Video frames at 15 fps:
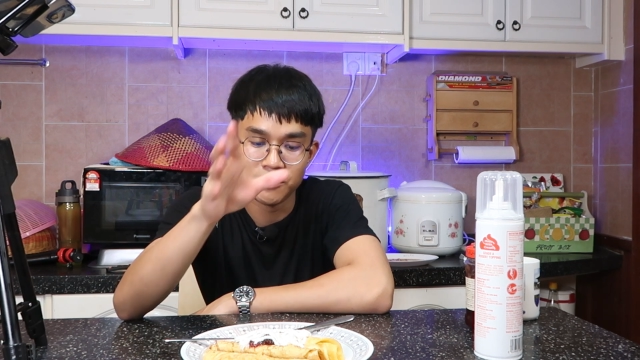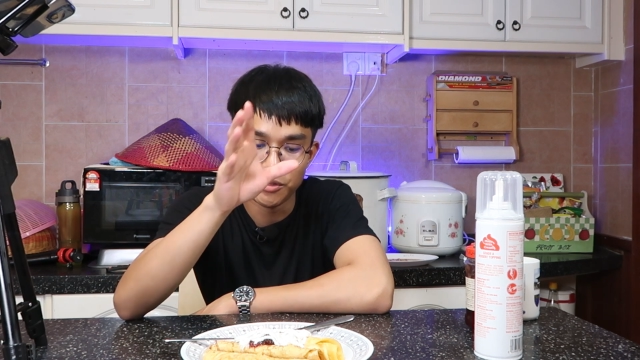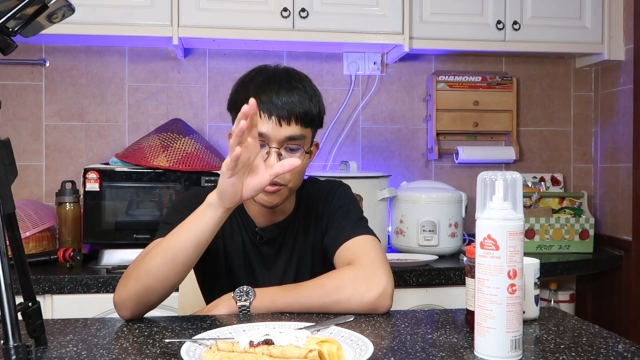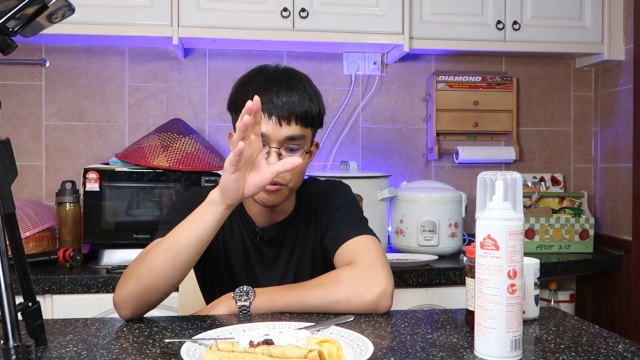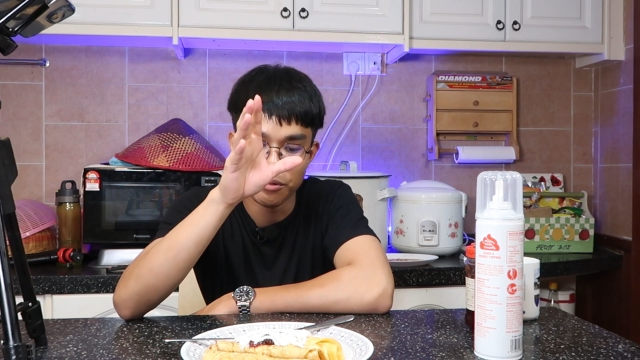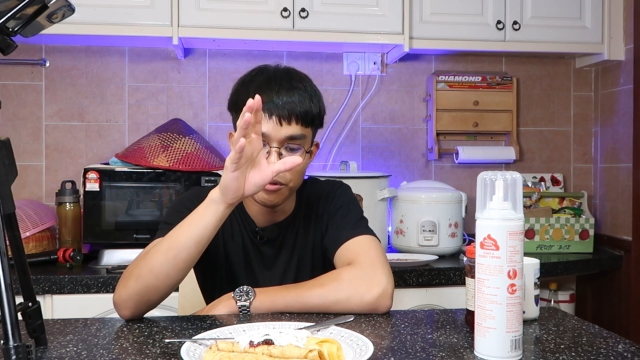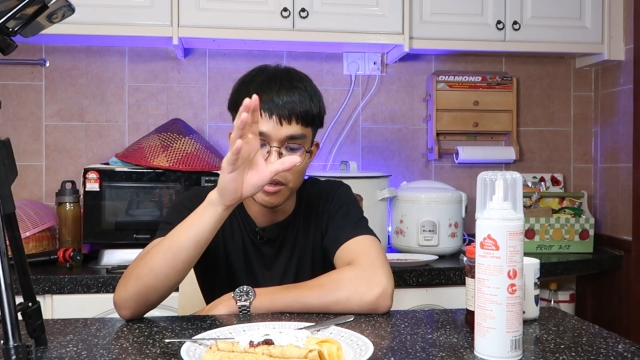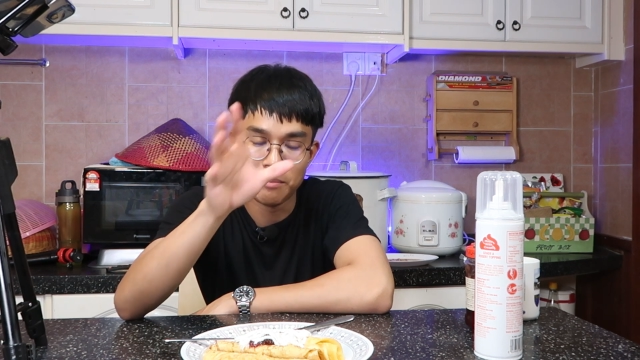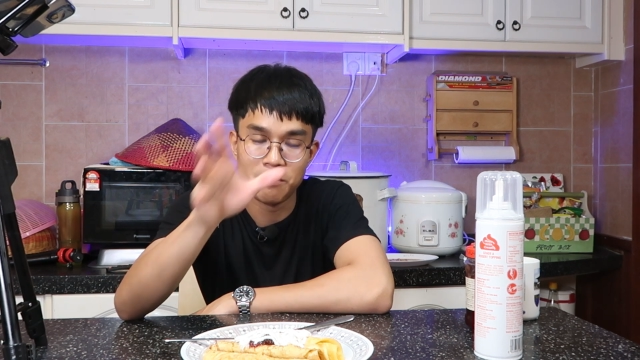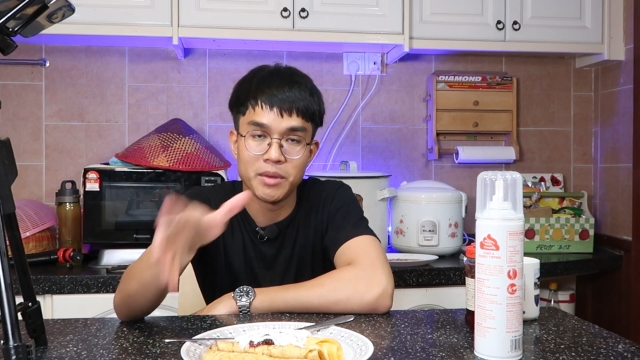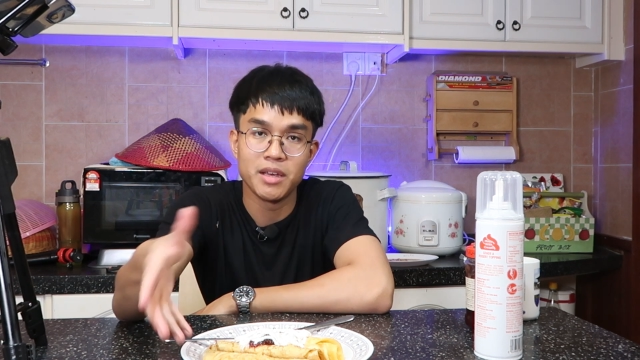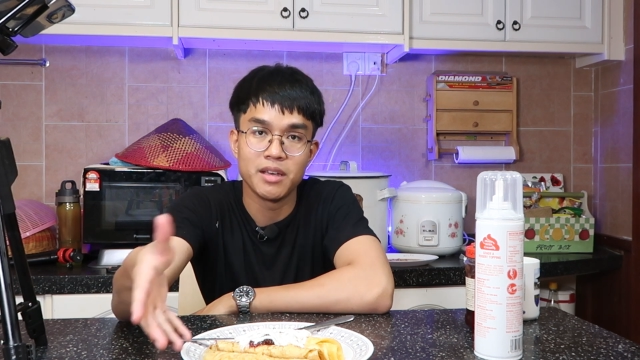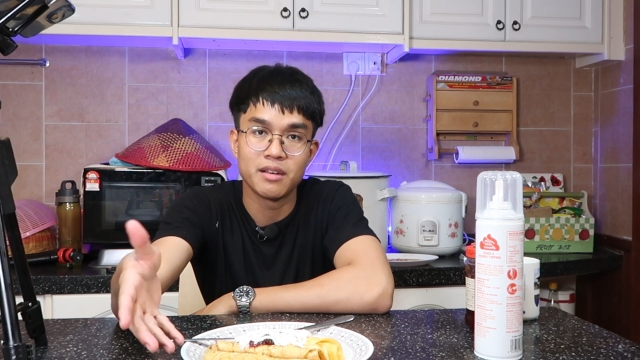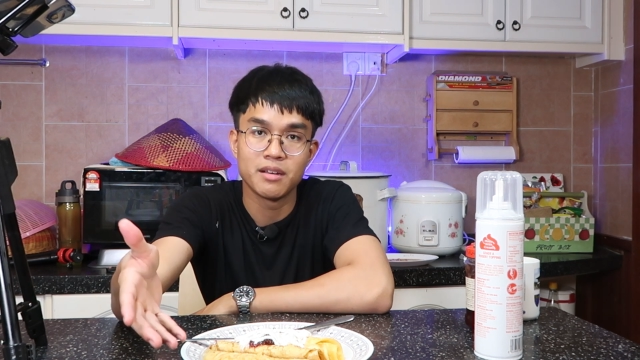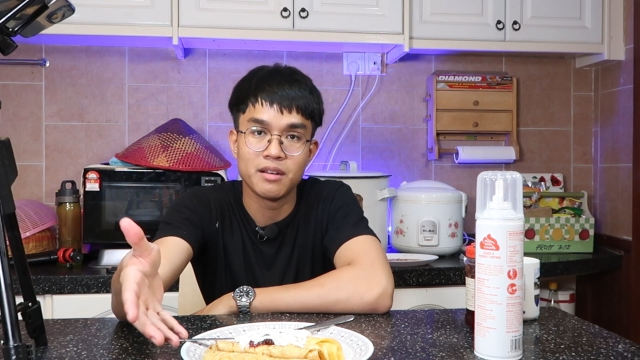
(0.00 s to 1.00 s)
you know, you can
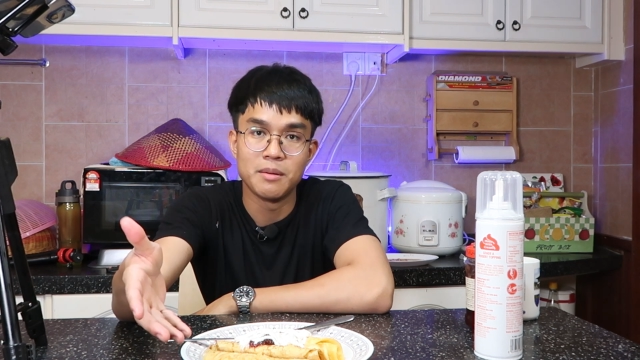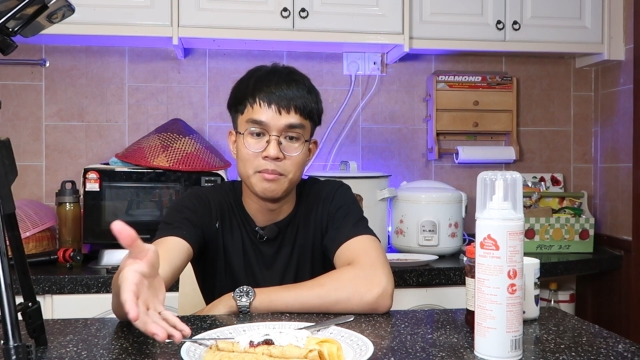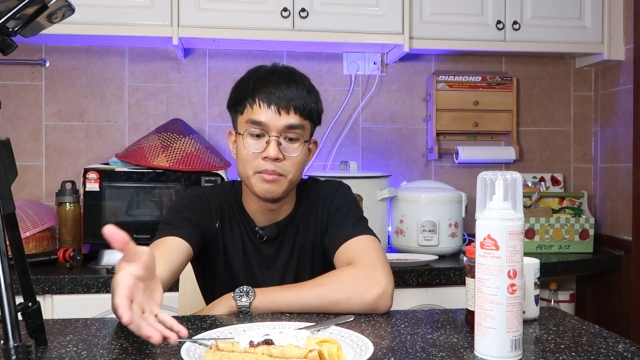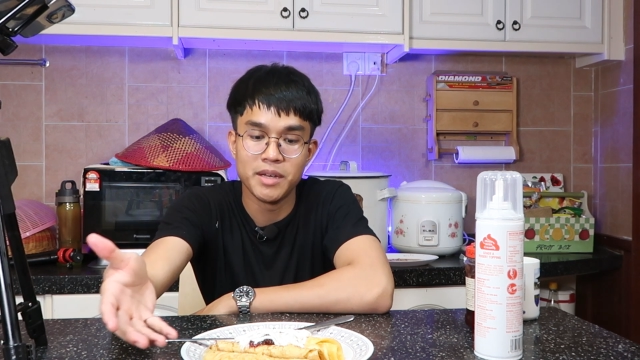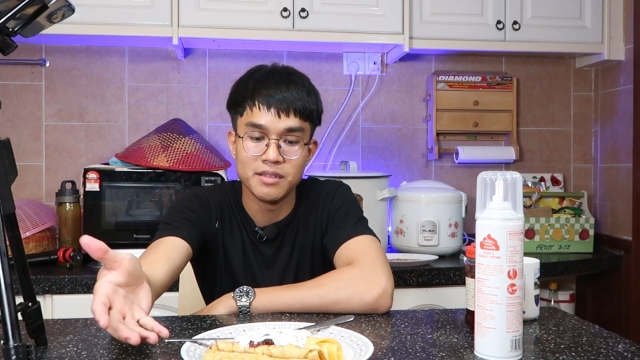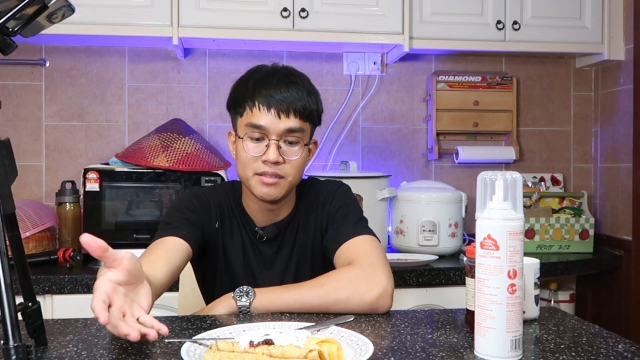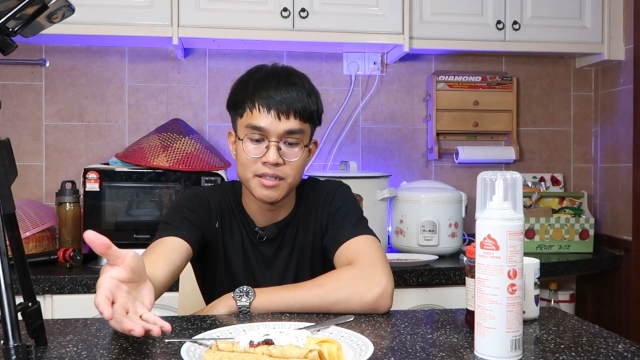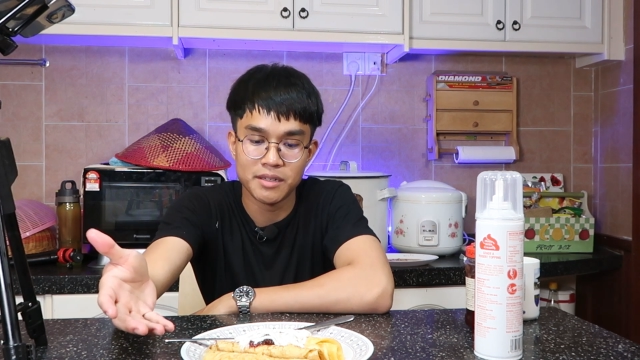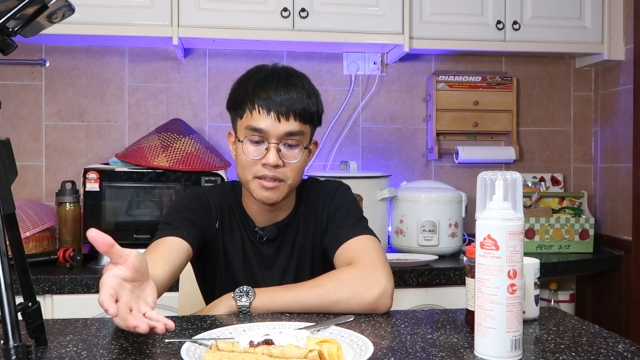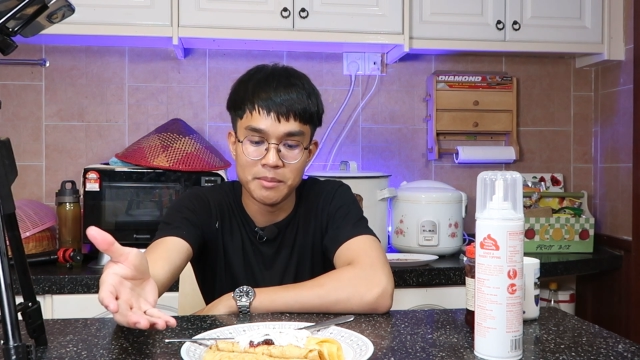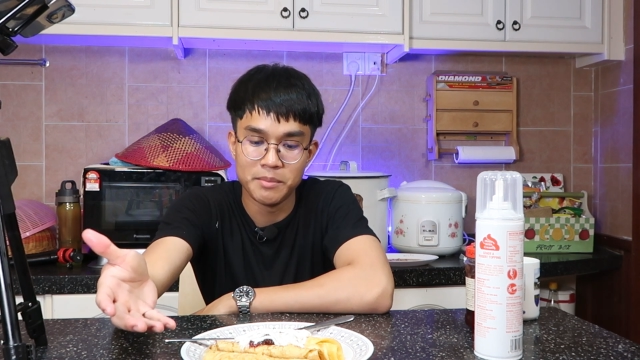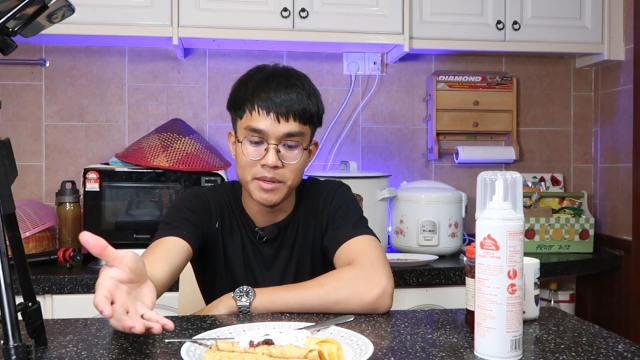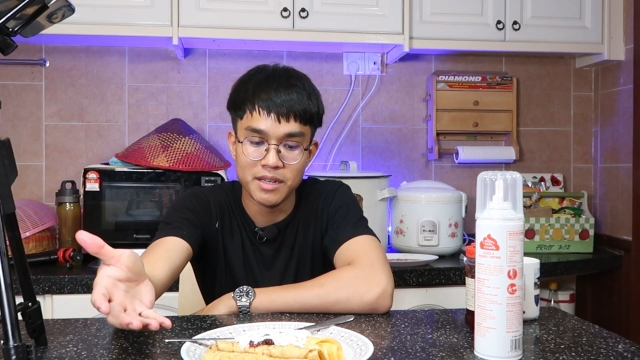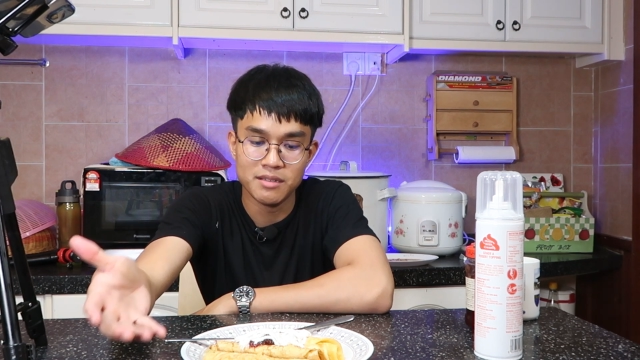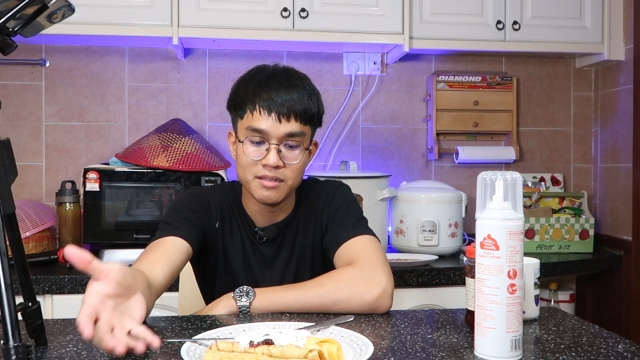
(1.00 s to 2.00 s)
make amazing,
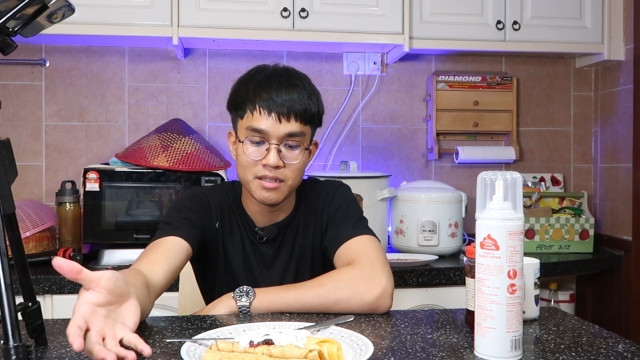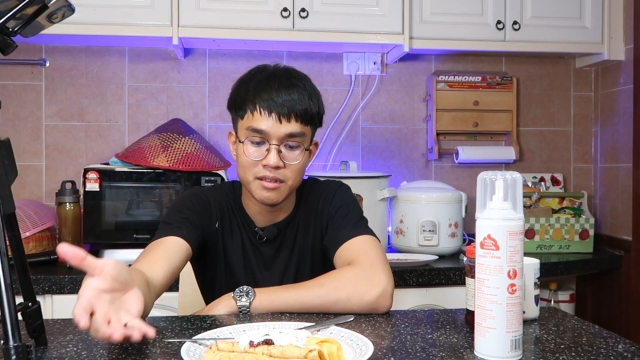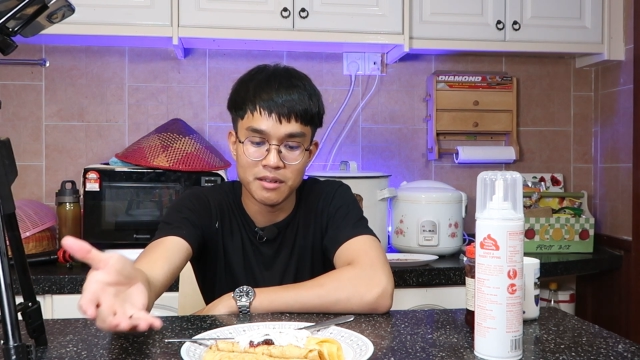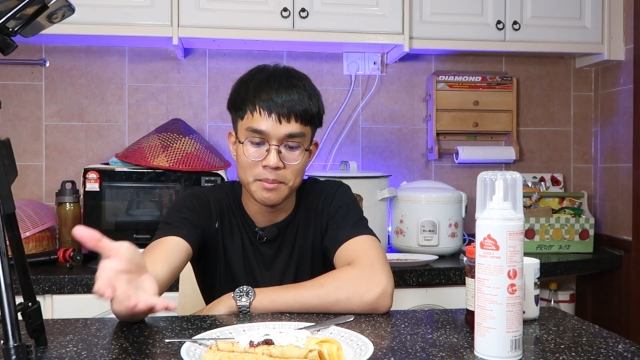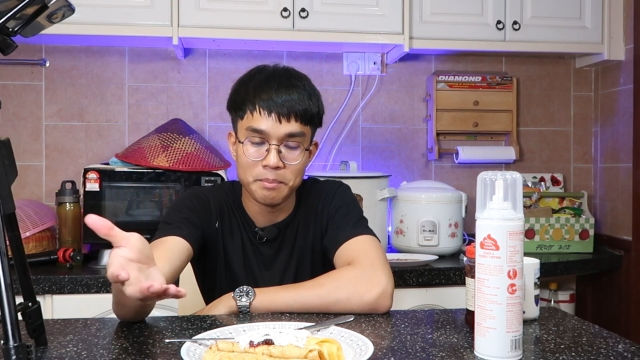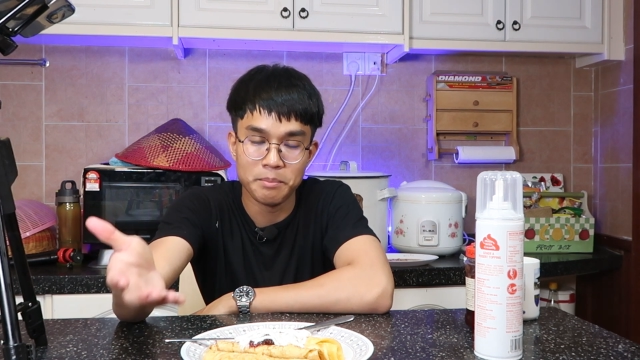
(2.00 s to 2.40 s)
amazing